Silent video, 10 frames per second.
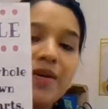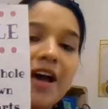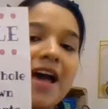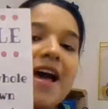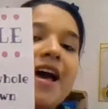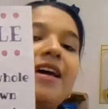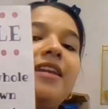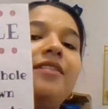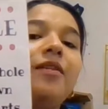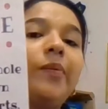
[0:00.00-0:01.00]
add
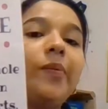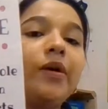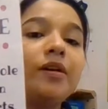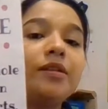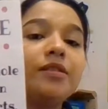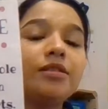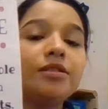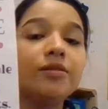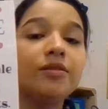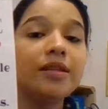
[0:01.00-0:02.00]
the parts.
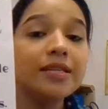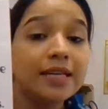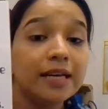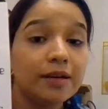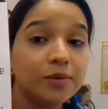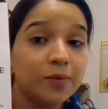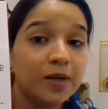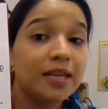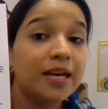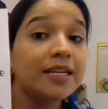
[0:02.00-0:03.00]
So this helps
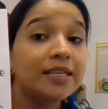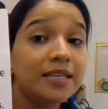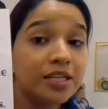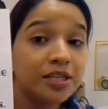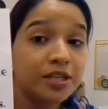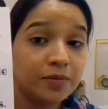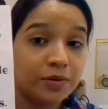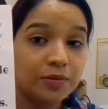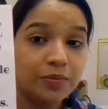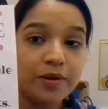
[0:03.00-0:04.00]
with addition
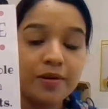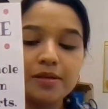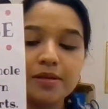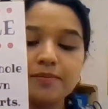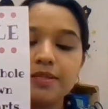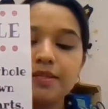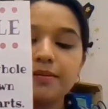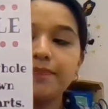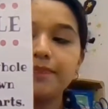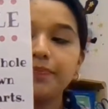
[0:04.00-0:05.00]
problems.
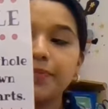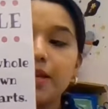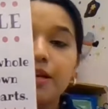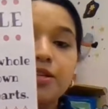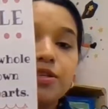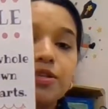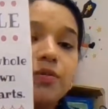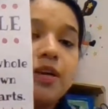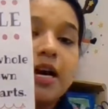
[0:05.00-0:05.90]
So we